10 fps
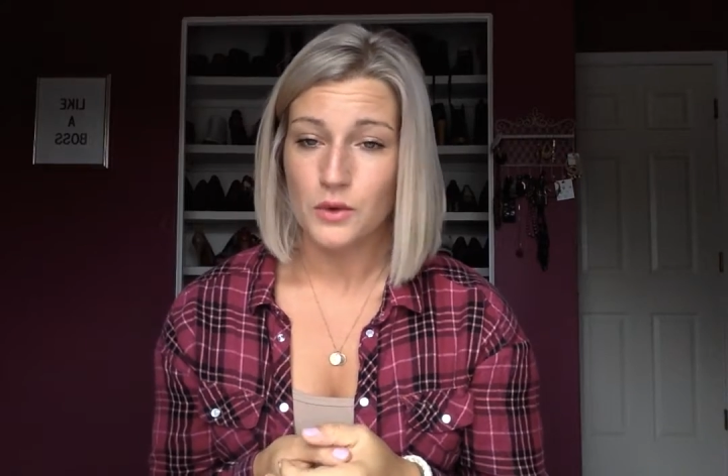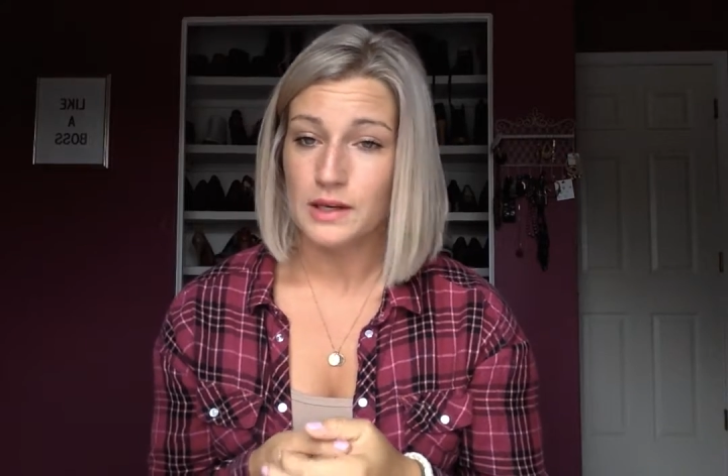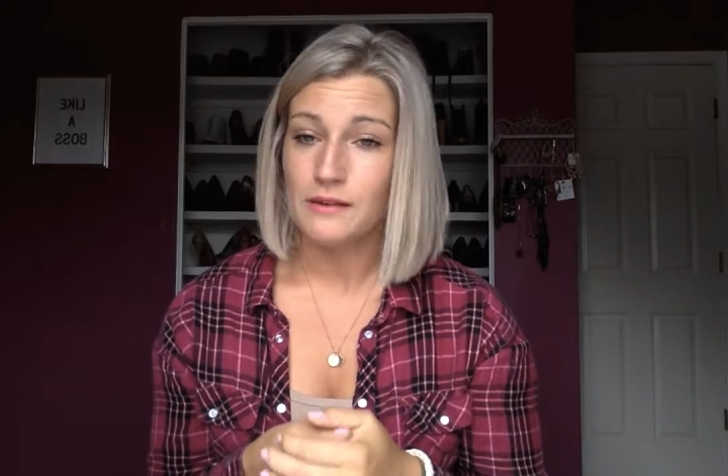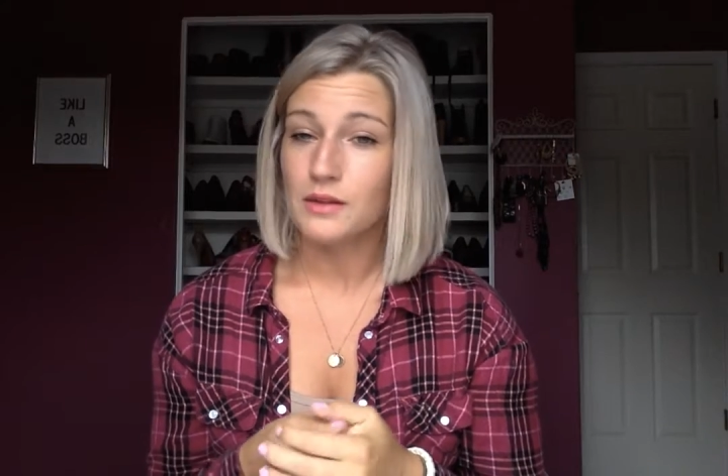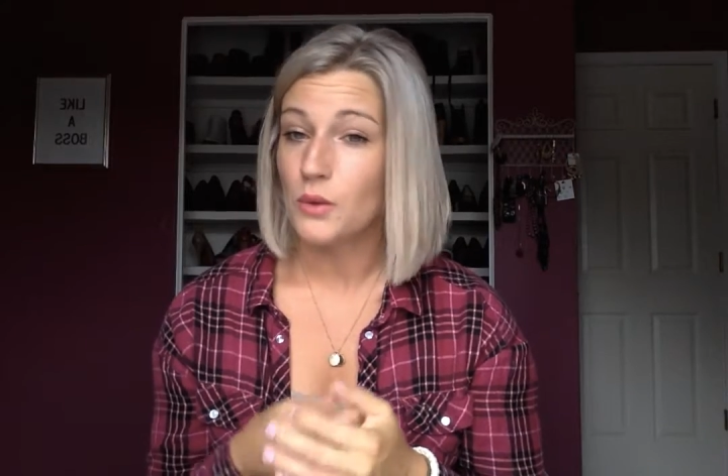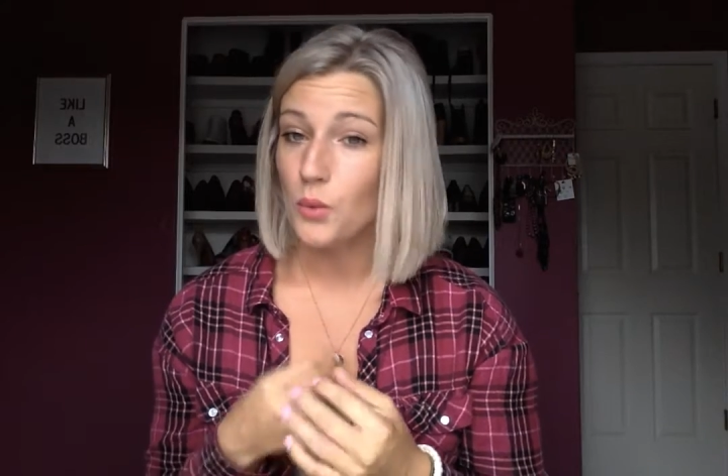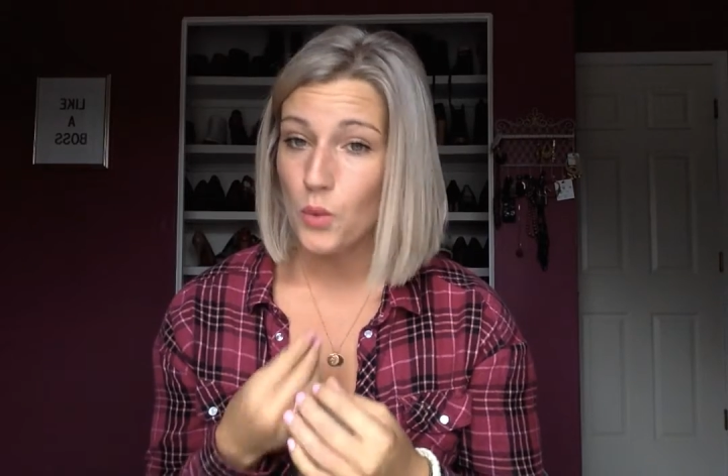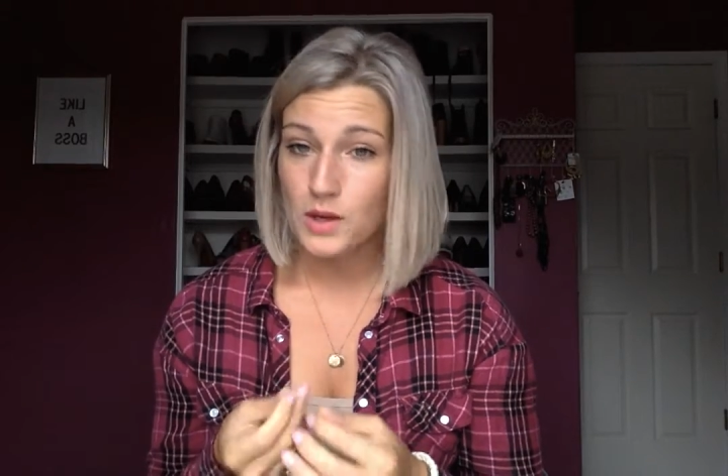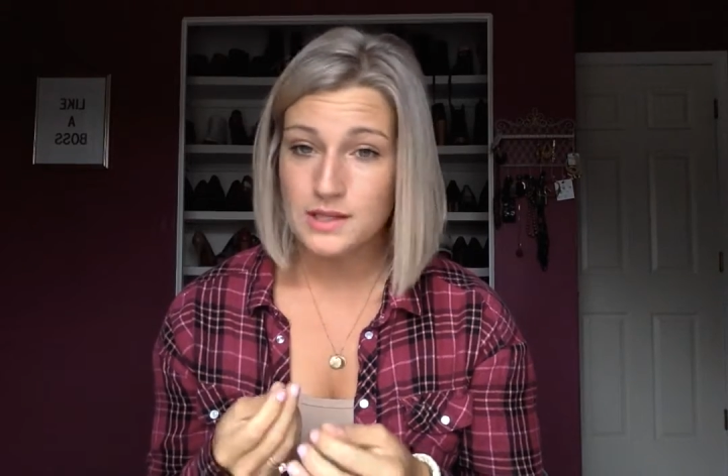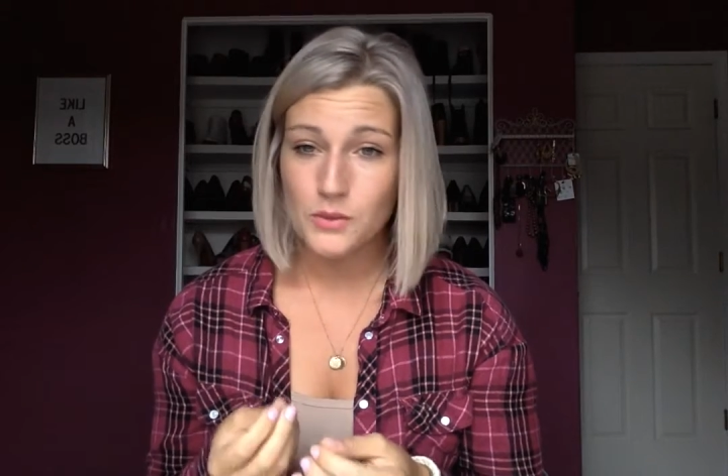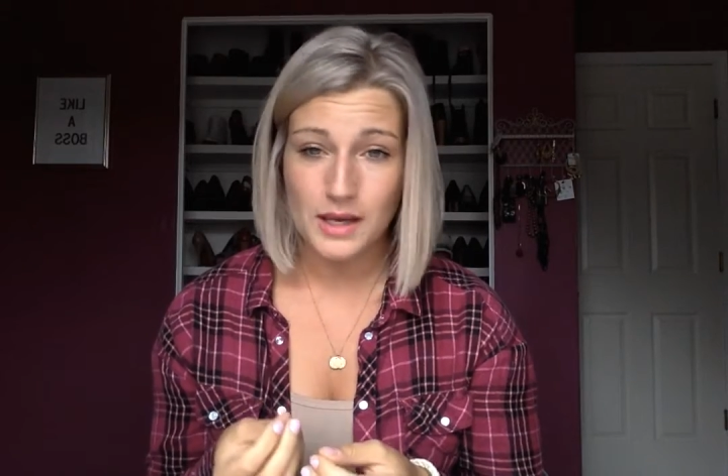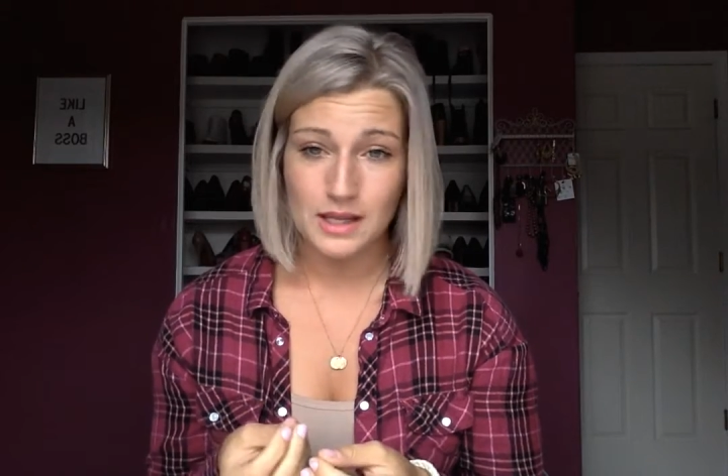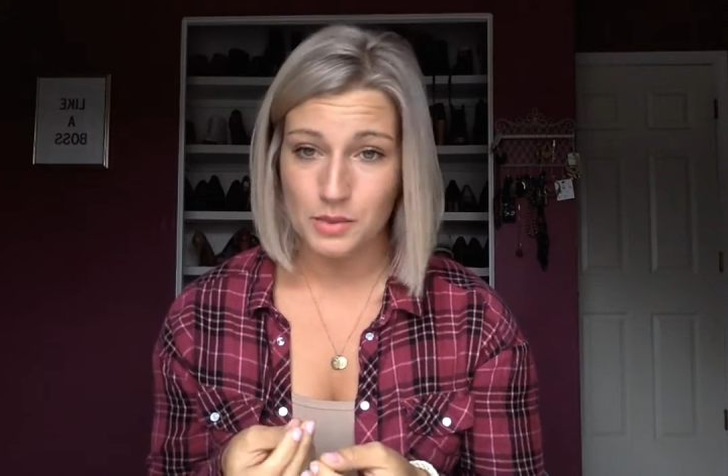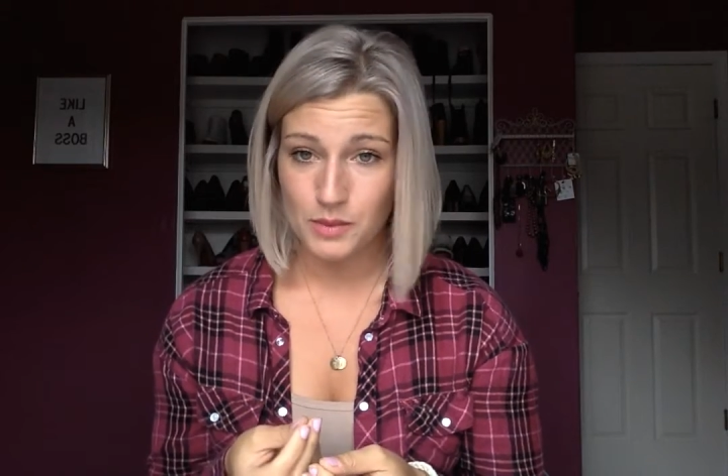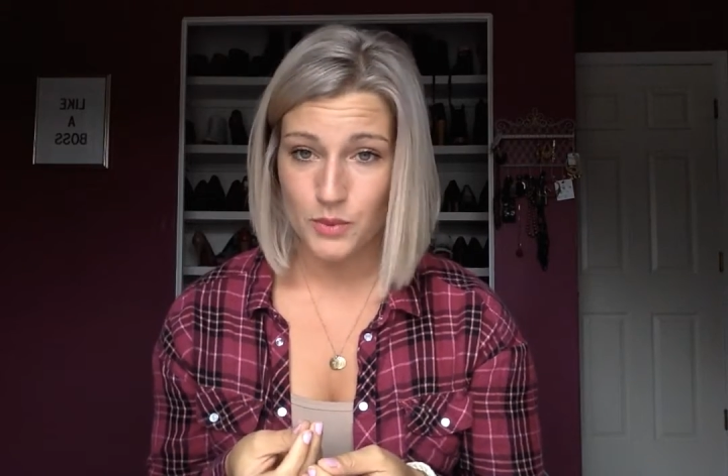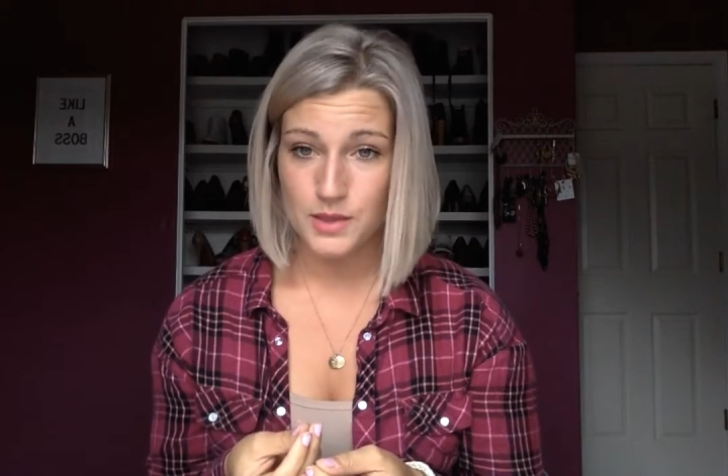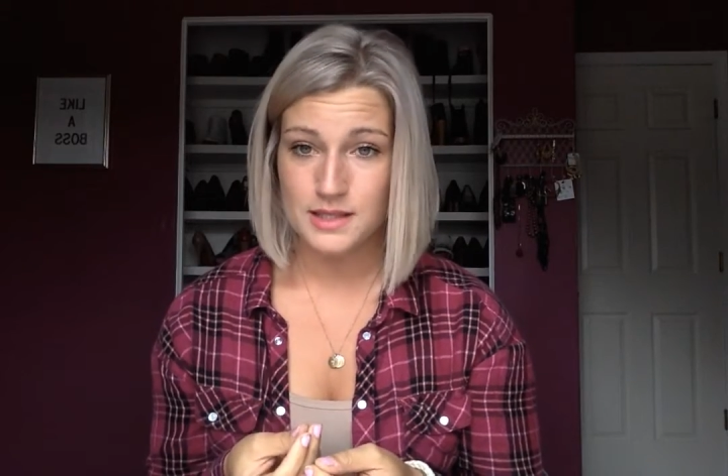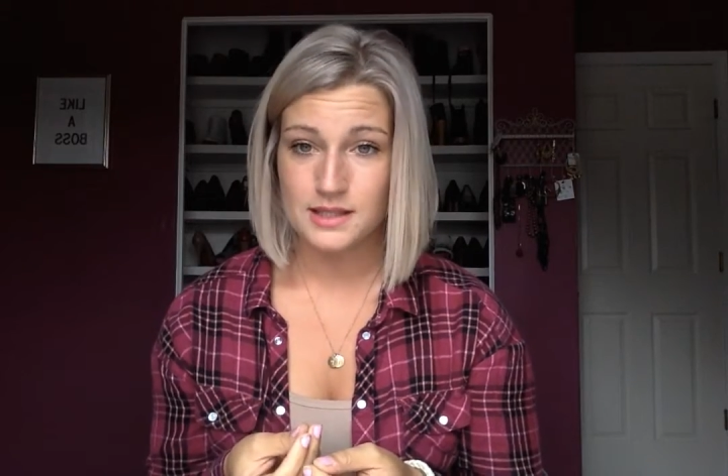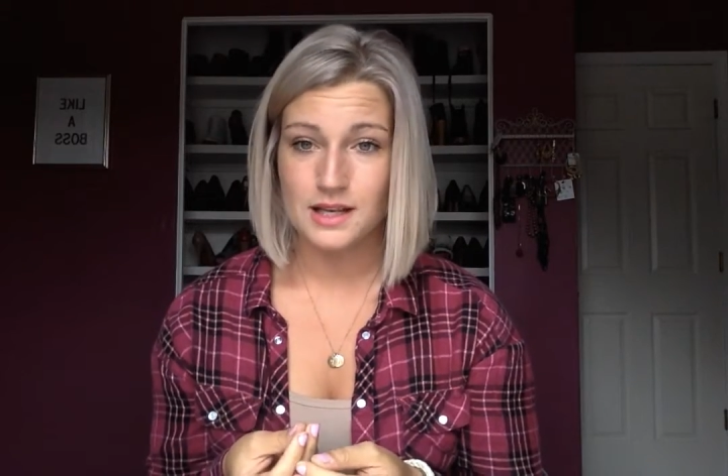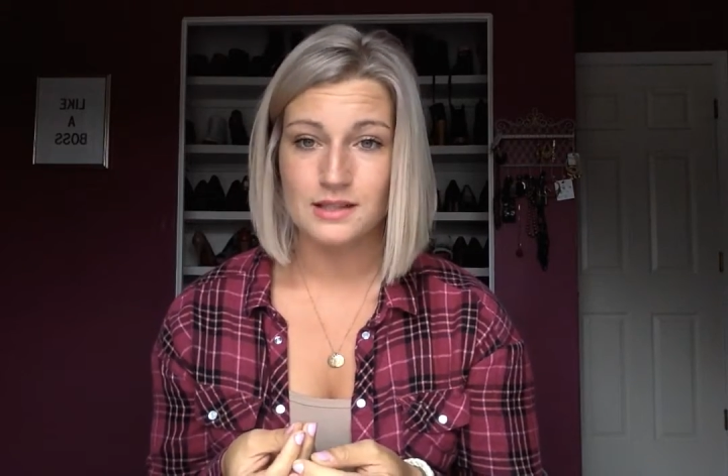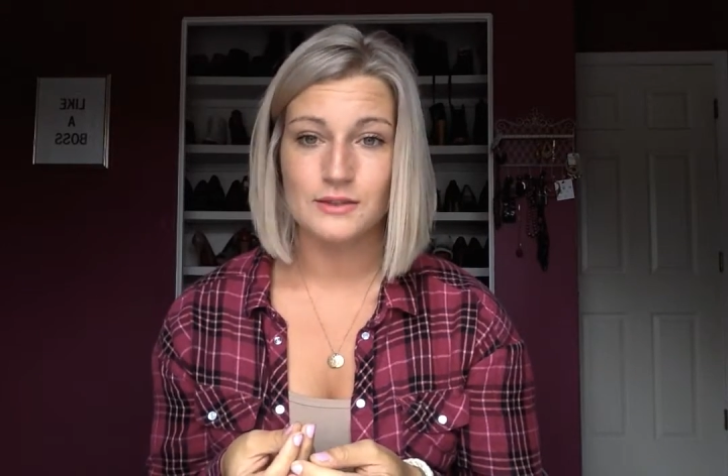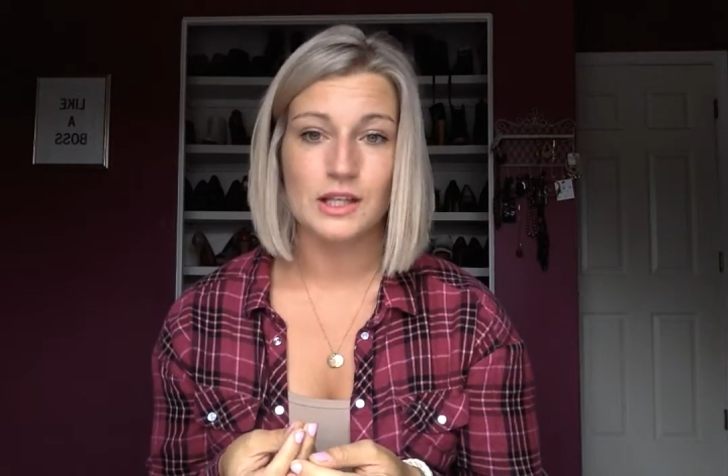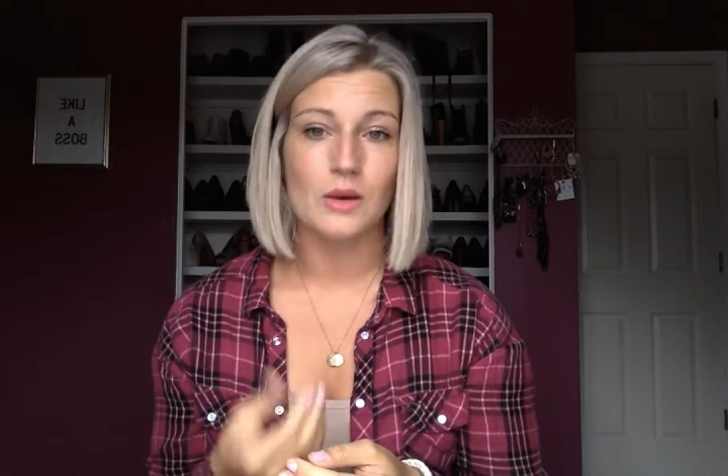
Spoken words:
and if there was a way that people were successful,